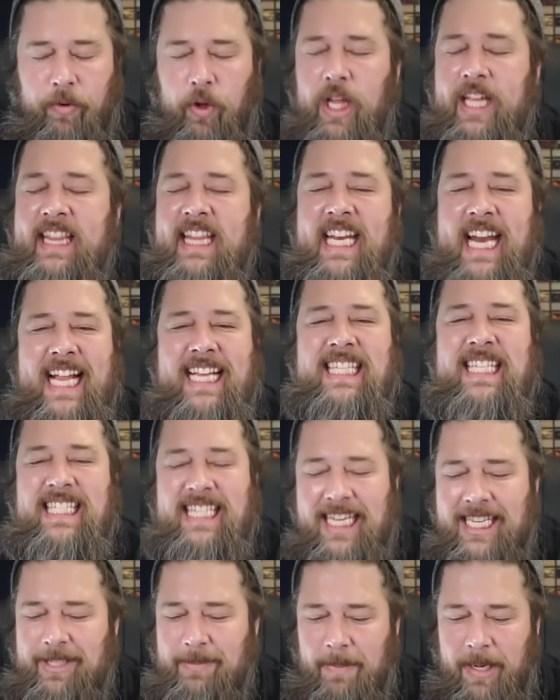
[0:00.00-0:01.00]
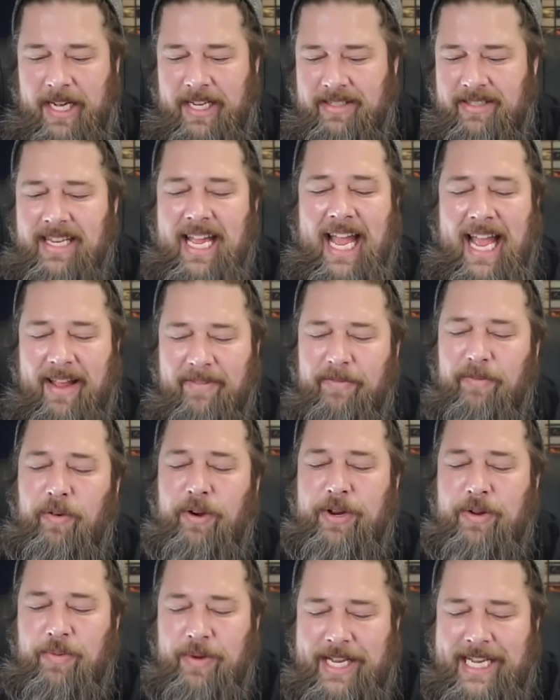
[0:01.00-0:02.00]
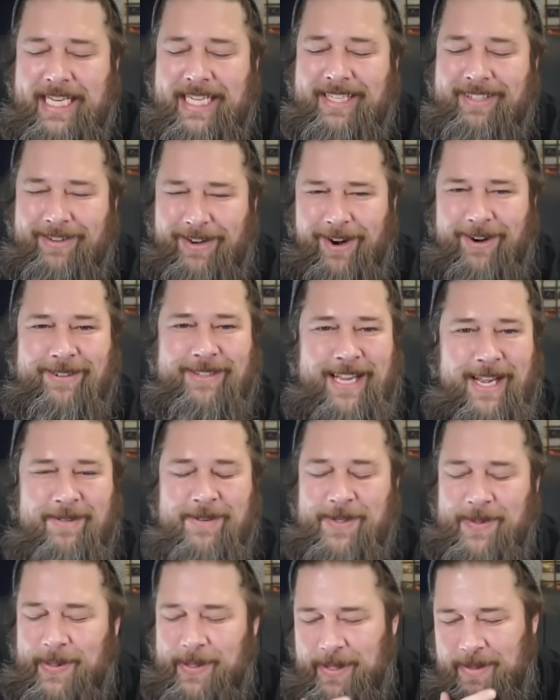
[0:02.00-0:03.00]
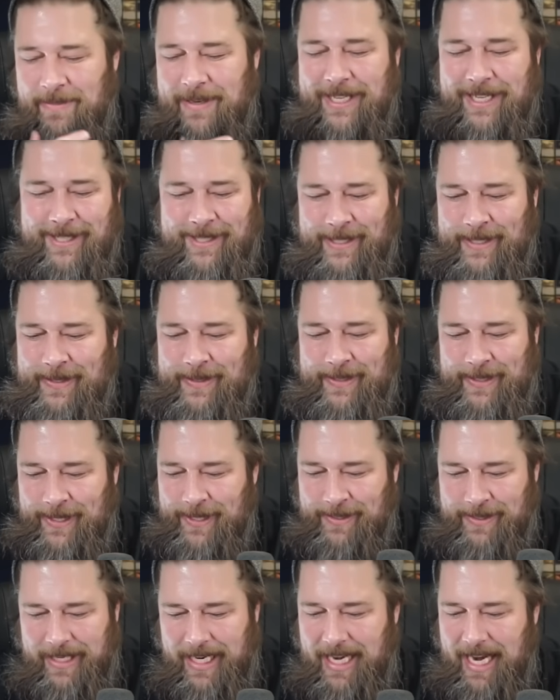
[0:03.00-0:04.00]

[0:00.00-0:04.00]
For like the next 6 months, every week, Narset was one of the biggest losers.